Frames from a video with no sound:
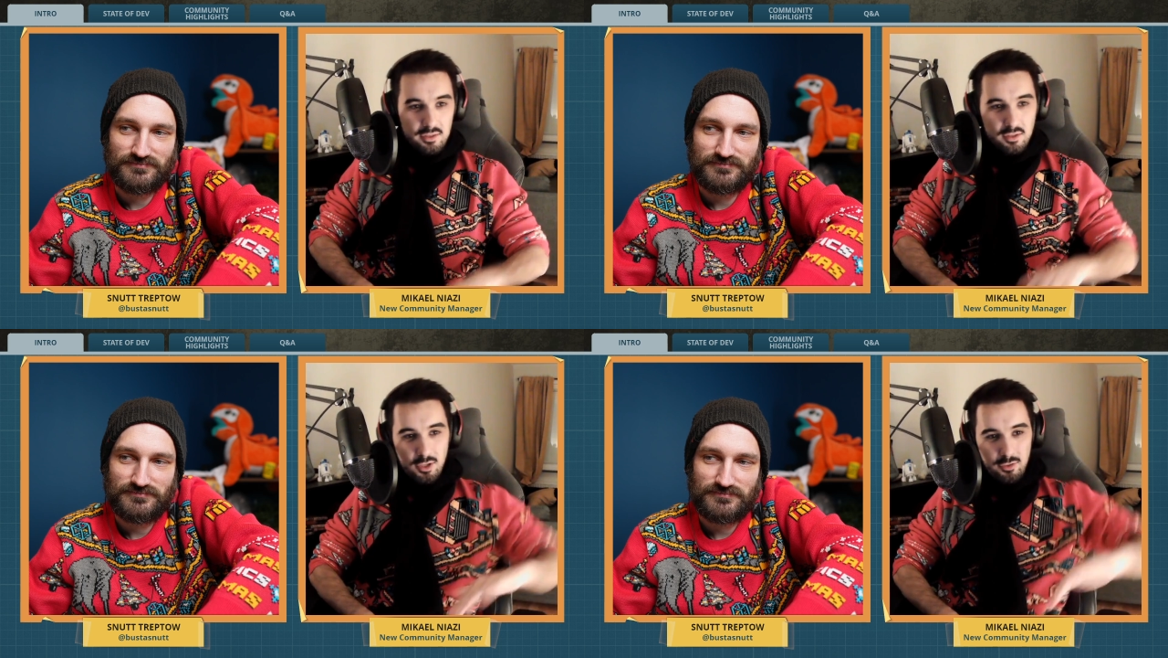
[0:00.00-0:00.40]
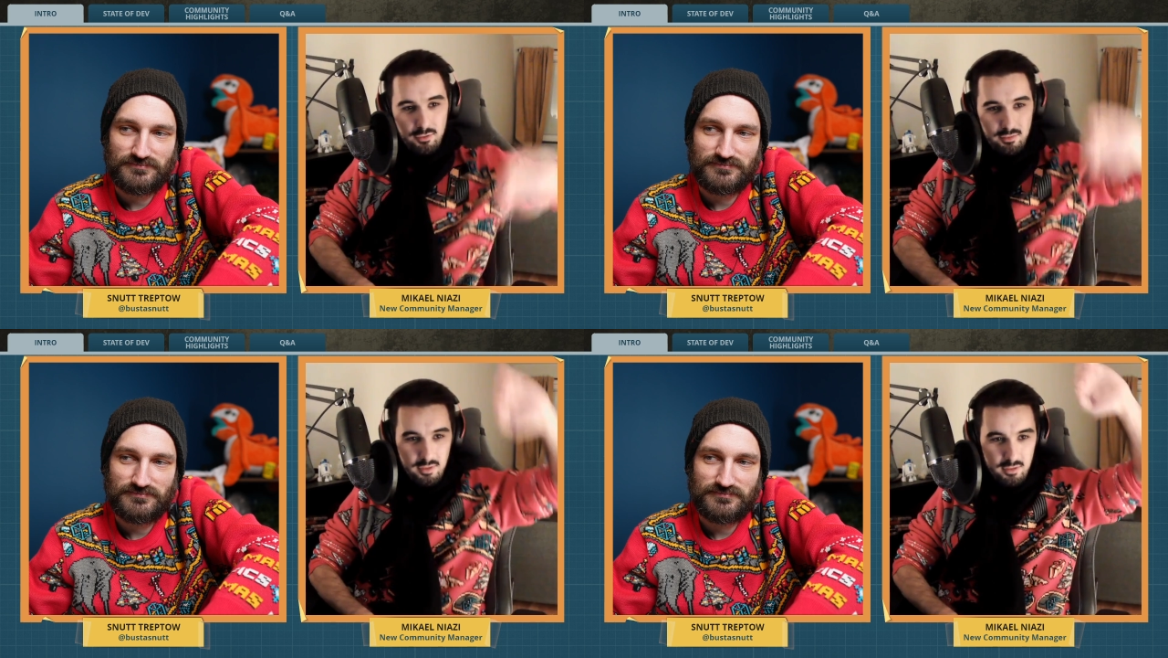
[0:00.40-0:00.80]
Speaker 1: they had to
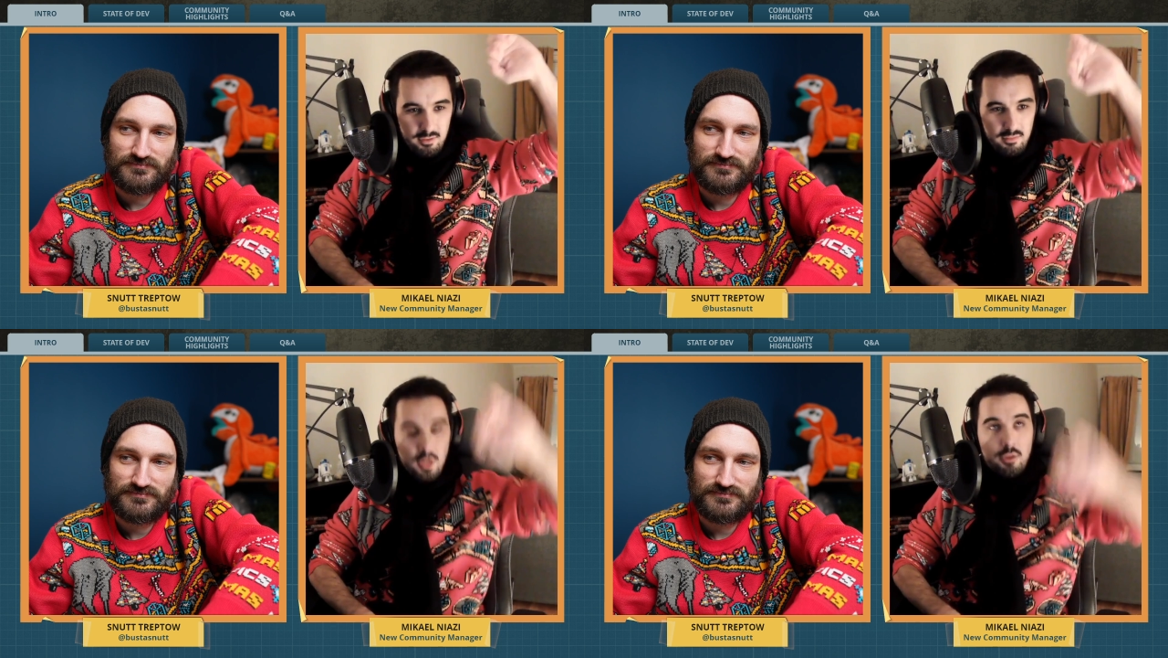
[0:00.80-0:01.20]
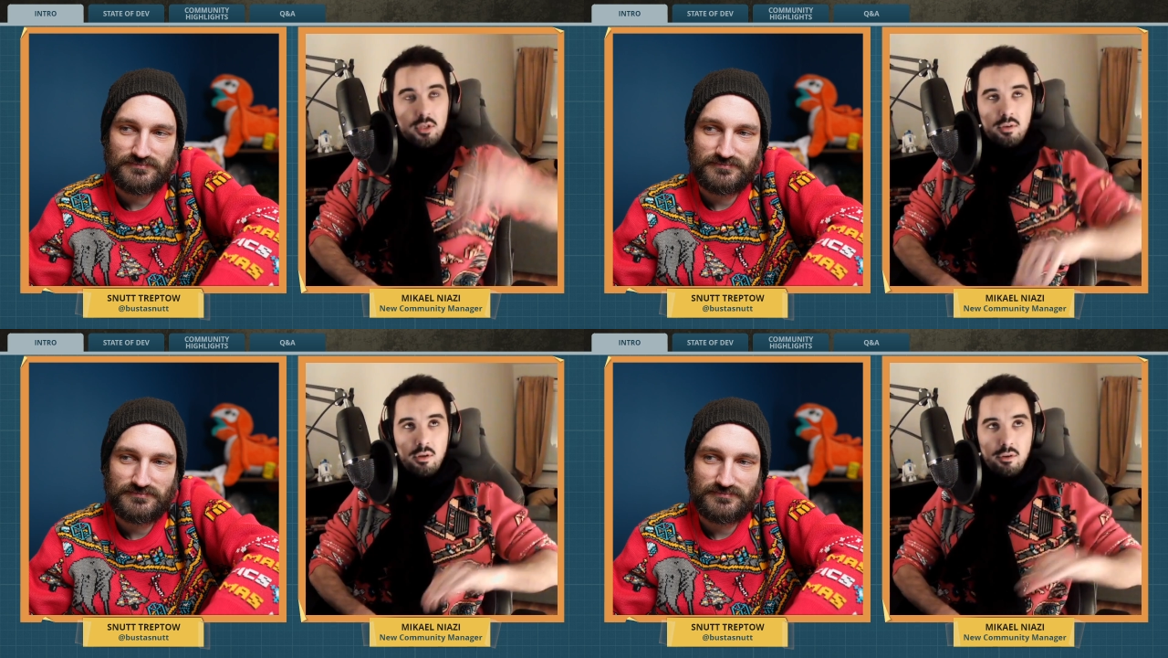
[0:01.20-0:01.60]
go, you know,
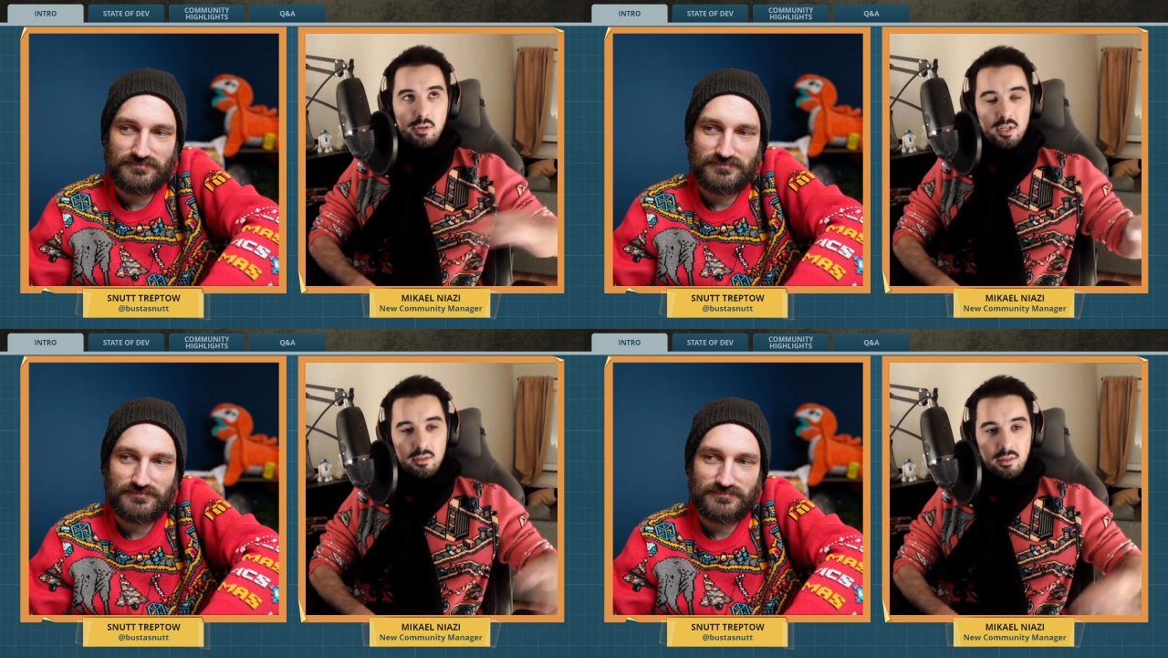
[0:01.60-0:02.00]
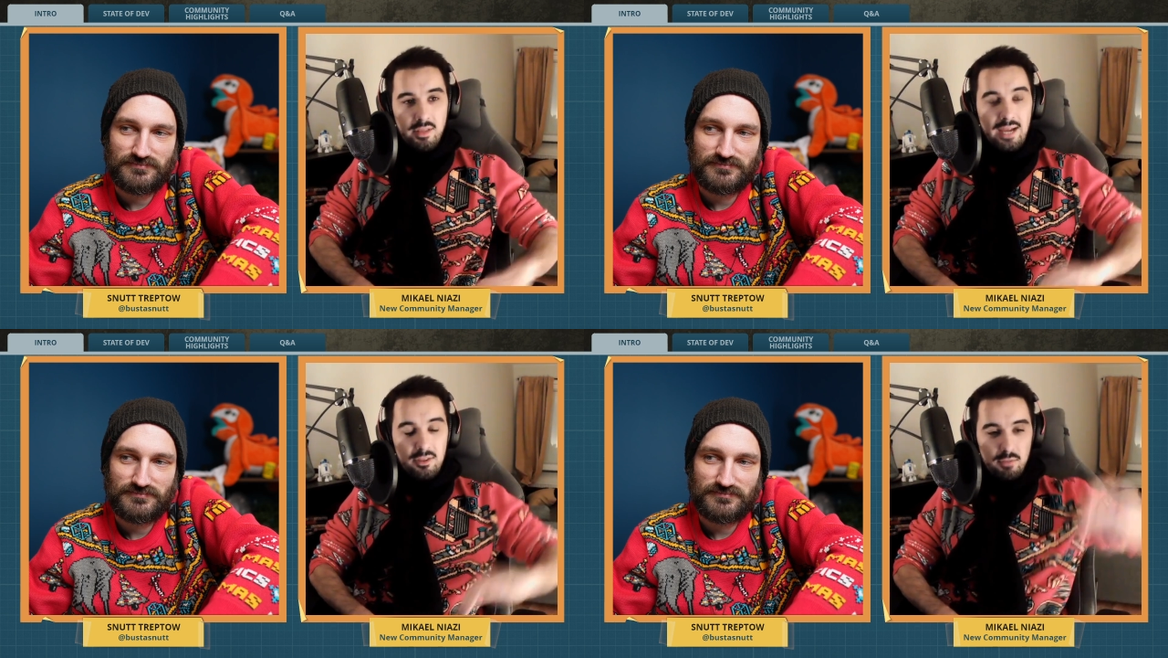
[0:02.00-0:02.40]
no, sorry,
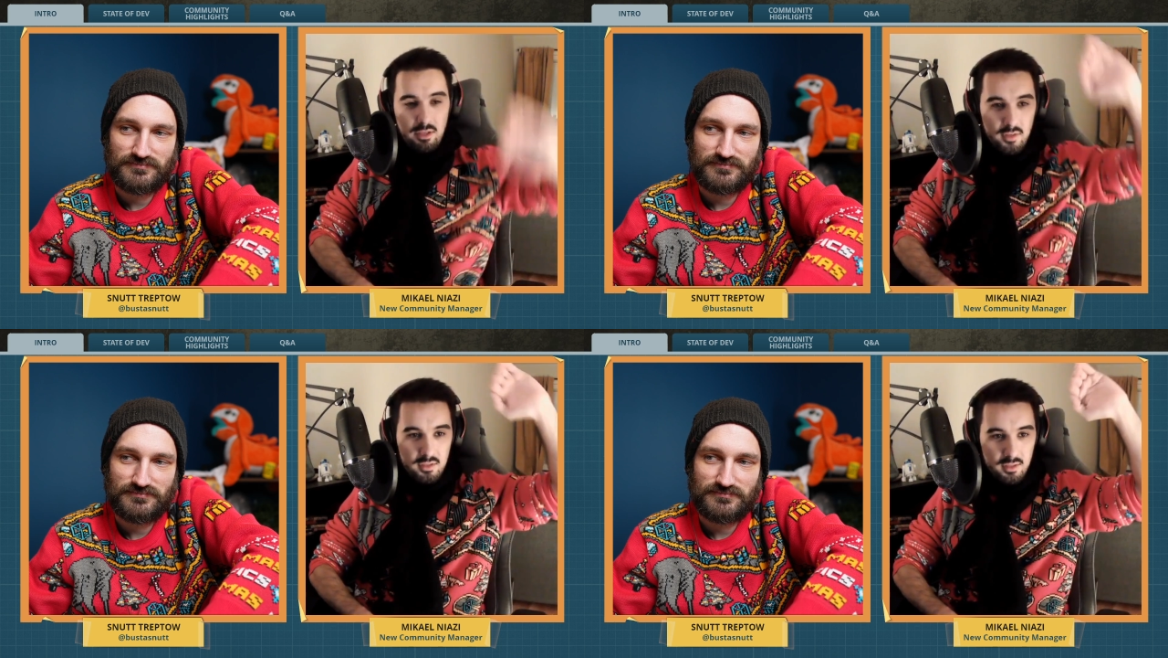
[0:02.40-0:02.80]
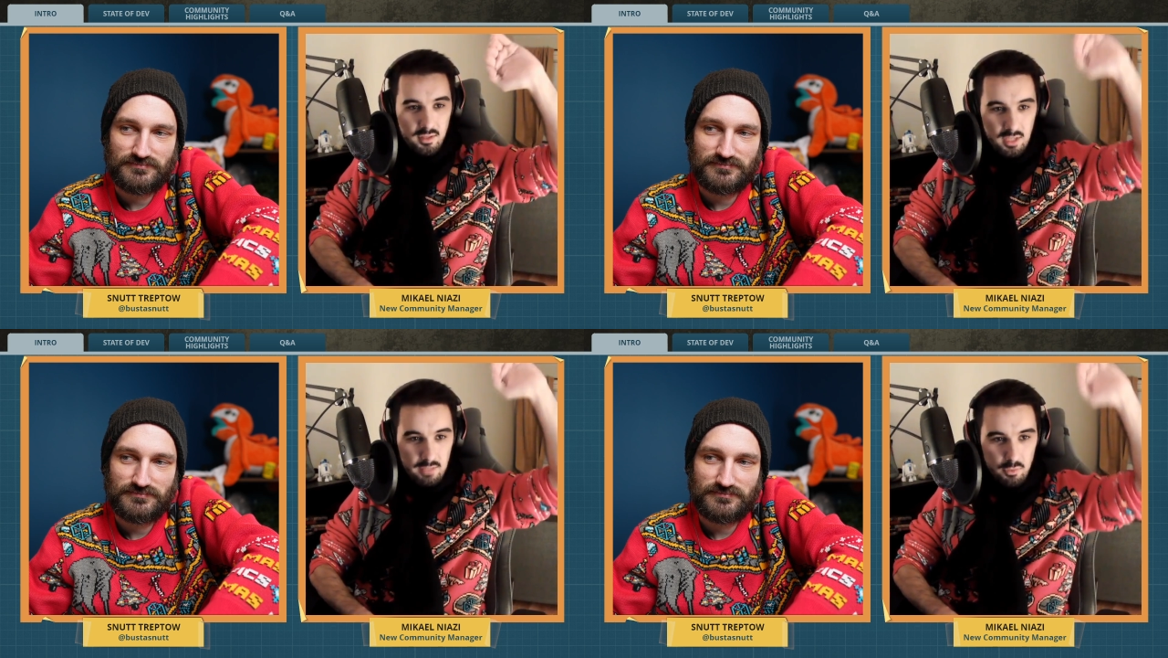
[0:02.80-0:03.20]
horizontal. They had to be
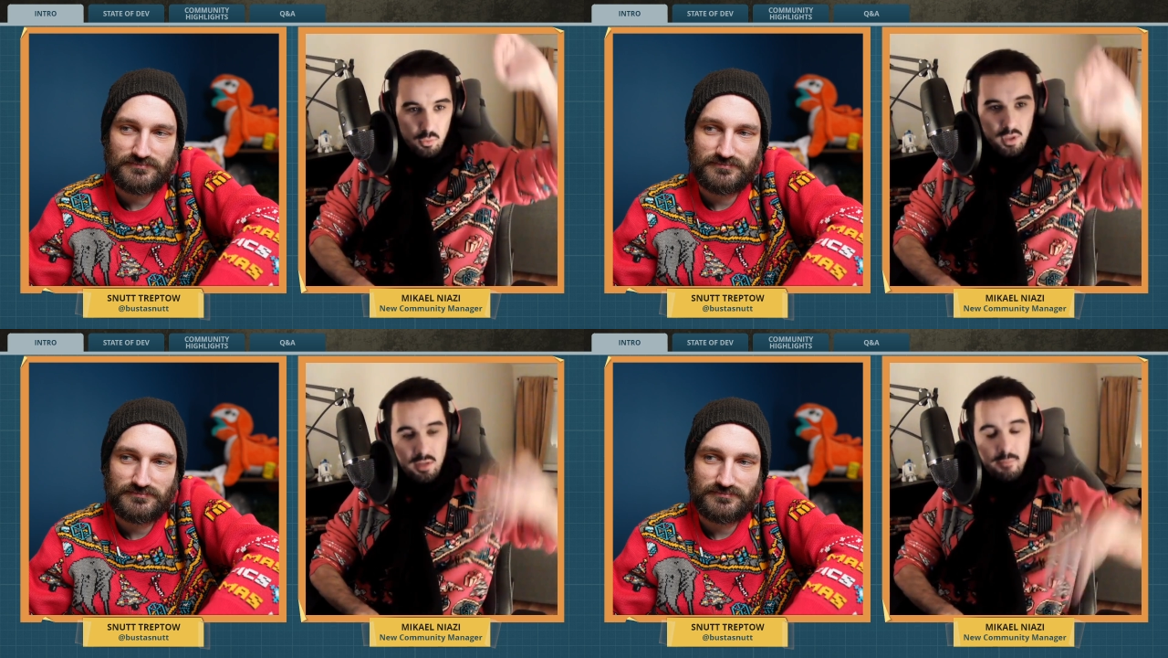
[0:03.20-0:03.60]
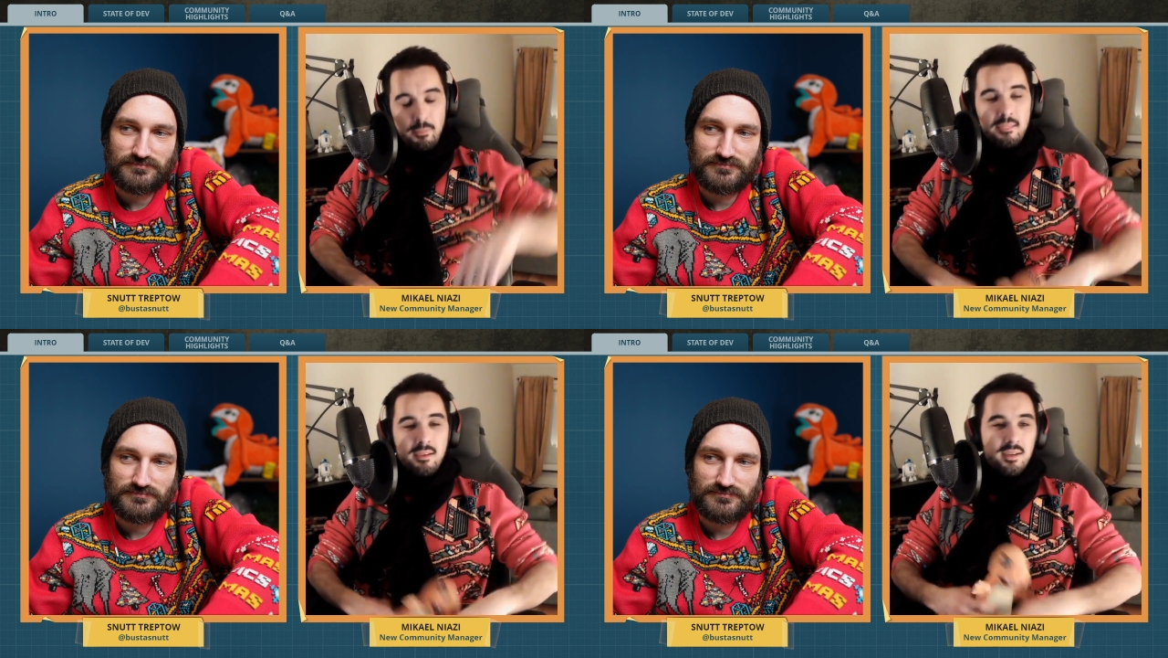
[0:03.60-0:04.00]
vertical up a wall.